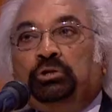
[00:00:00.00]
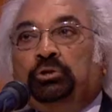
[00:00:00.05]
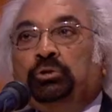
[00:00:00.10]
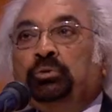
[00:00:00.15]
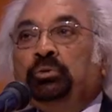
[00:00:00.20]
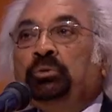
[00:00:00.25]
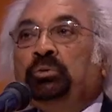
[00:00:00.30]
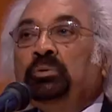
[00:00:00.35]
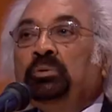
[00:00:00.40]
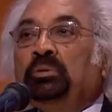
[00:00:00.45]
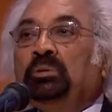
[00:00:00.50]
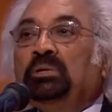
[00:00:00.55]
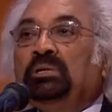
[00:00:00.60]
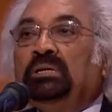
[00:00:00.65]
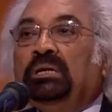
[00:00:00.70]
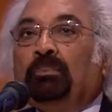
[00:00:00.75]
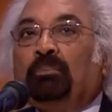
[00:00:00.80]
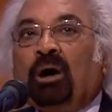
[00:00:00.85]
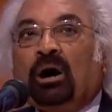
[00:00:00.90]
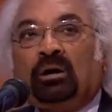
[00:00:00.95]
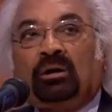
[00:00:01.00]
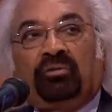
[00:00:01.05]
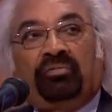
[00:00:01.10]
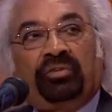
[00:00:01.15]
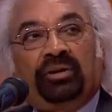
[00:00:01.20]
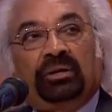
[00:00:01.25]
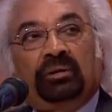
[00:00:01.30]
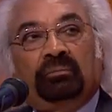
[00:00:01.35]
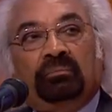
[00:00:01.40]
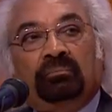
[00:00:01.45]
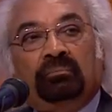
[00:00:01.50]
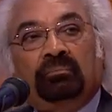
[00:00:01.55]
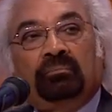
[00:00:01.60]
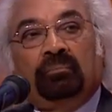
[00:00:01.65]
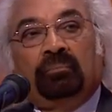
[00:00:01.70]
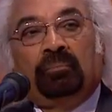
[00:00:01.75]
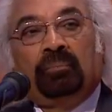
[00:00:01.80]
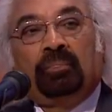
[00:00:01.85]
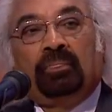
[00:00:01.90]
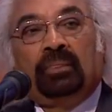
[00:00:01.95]
Two, demography.
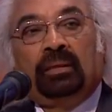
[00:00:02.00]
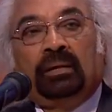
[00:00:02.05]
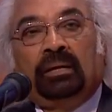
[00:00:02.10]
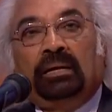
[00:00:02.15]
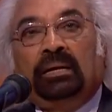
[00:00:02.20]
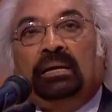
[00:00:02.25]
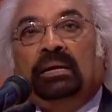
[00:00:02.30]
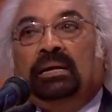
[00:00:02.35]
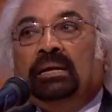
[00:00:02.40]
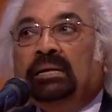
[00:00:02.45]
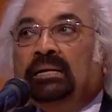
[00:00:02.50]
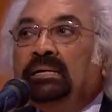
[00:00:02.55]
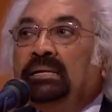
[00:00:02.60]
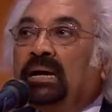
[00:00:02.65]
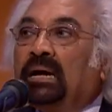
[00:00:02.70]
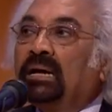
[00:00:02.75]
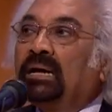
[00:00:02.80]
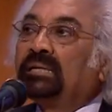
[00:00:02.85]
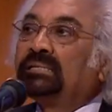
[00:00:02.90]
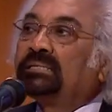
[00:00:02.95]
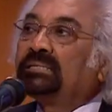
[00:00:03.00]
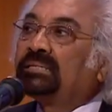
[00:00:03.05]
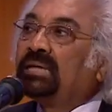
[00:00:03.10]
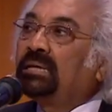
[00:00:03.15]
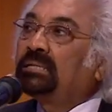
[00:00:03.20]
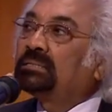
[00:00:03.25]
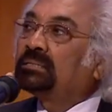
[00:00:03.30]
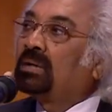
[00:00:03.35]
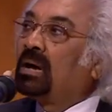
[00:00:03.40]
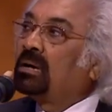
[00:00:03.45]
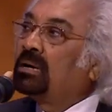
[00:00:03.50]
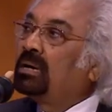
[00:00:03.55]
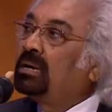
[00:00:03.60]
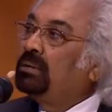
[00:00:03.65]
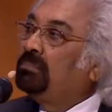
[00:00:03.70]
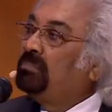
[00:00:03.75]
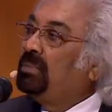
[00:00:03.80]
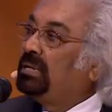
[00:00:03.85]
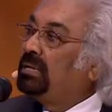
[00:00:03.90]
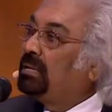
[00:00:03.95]
India has six
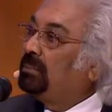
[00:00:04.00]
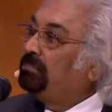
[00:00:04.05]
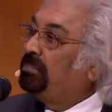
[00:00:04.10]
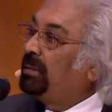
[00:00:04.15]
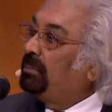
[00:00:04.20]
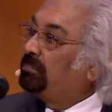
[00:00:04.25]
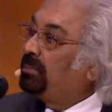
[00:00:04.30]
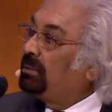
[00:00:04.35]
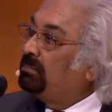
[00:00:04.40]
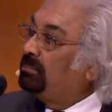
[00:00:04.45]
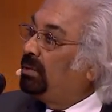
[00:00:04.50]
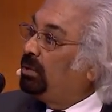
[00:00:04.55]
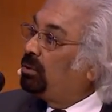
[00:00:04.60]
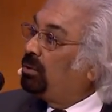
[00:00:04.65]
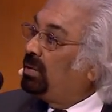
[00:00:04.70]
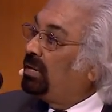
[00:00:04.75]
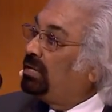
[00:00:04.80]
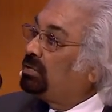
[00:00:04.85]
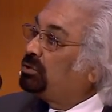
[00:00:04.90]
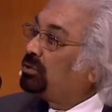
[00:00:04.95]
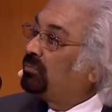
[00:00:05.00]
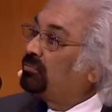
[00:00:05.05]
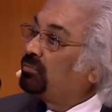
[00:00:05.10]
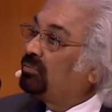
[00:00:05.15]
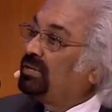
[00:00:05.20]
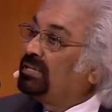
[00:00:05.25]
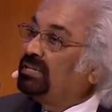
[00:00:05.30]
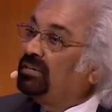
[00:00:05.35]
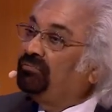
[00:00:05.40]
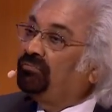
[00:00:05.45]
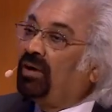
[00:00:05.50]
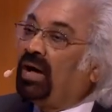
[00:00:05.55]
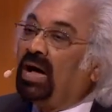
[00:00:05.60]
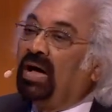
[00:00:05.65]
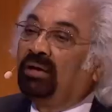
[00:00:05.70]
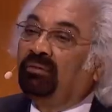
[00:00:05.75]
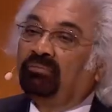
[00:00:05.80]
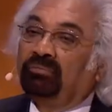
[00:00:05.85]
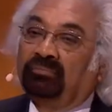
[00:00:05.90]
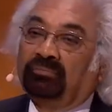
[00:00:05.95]
hundred million people below age of
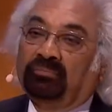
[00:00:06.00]
twenty-five.